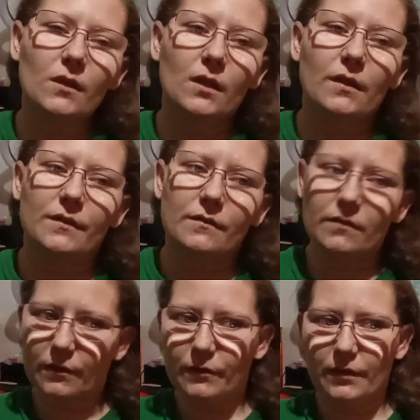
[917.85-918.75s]
and
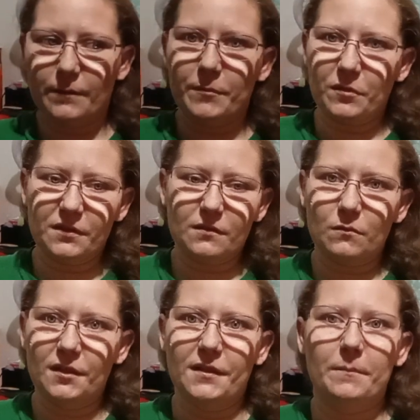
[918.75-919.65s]
sewed it up the rest of the
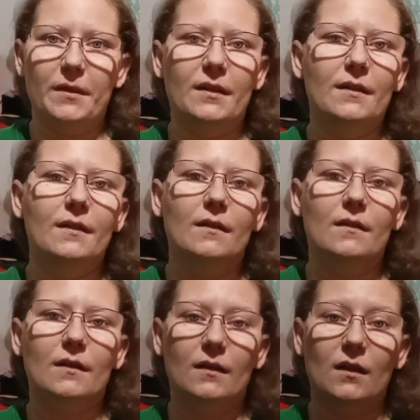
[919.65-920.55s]
way, and it made
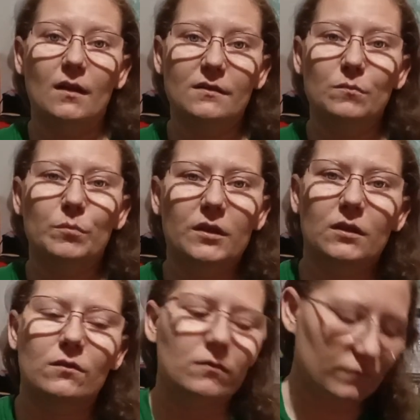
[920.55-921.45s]
an awesome pillow.